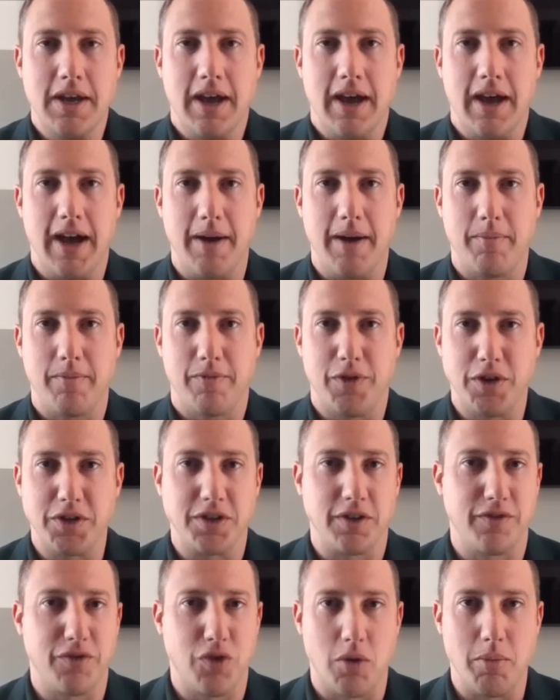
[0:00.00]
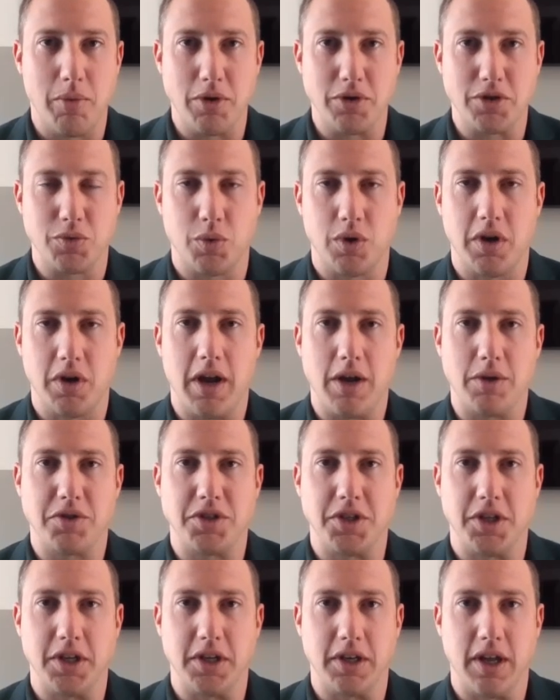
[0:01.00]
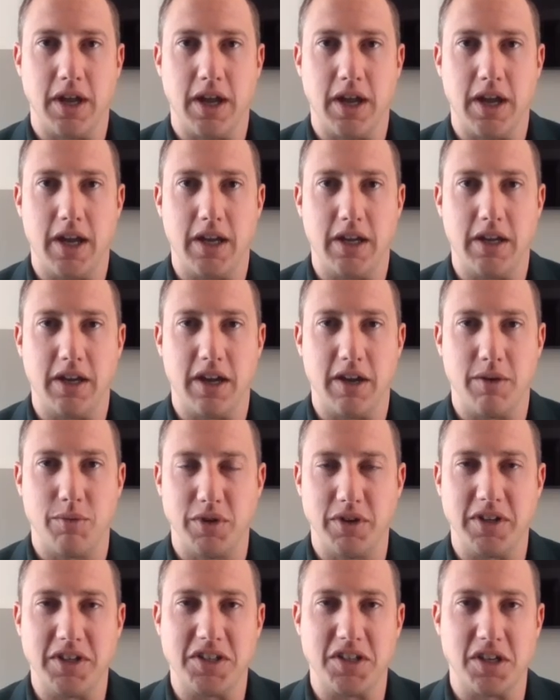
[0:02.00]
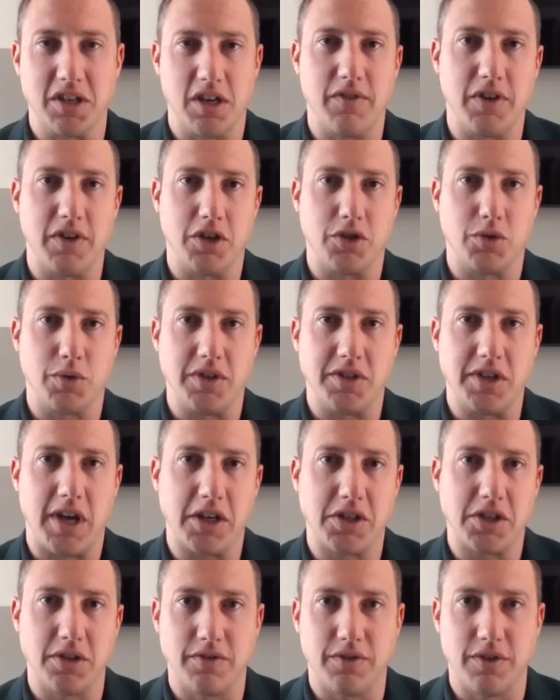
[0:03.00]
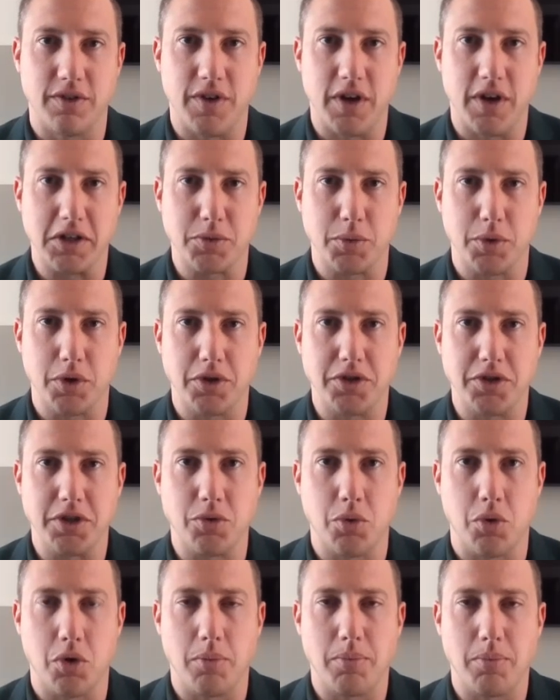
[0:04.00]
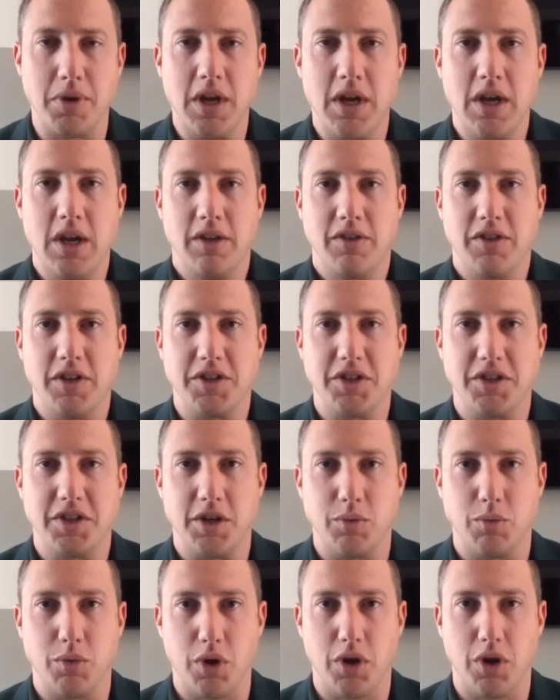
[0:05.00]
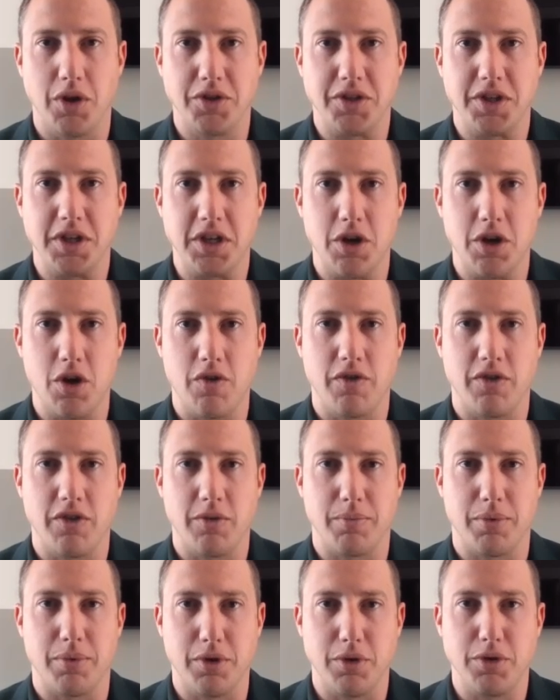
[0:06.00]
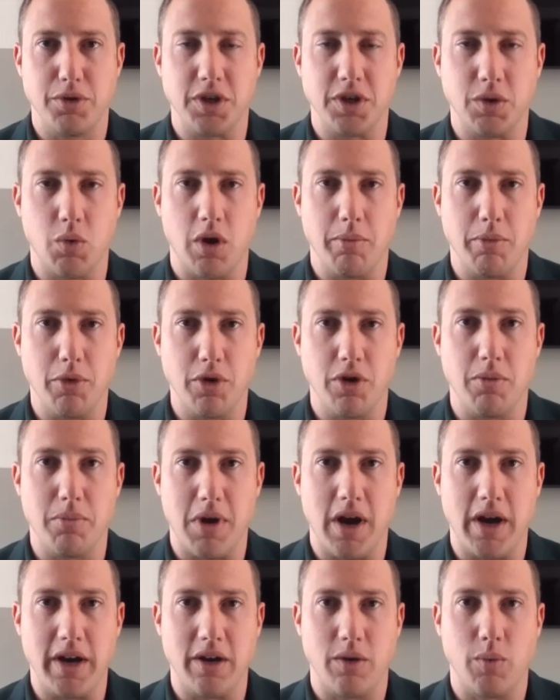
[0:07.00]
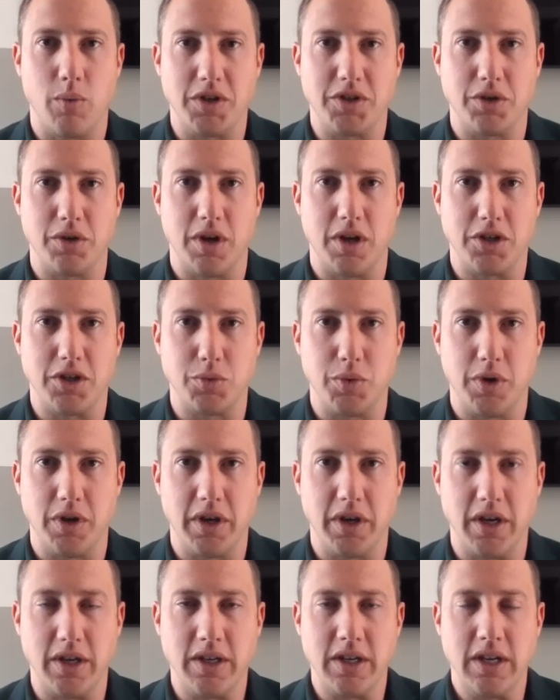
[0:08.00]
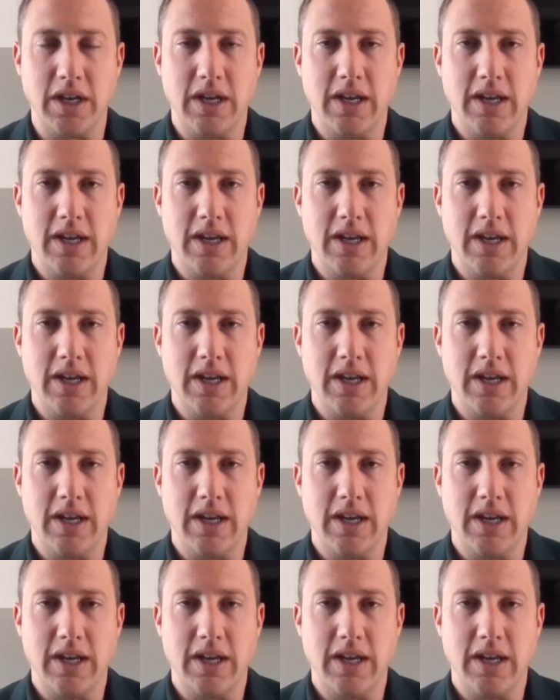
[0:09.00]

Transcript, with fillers: Um, first and foremost, we're announcing a, a really significant transaction for Vox Royalty Corp. This is a royalty over the producing Wonmunna mine in Western Australia.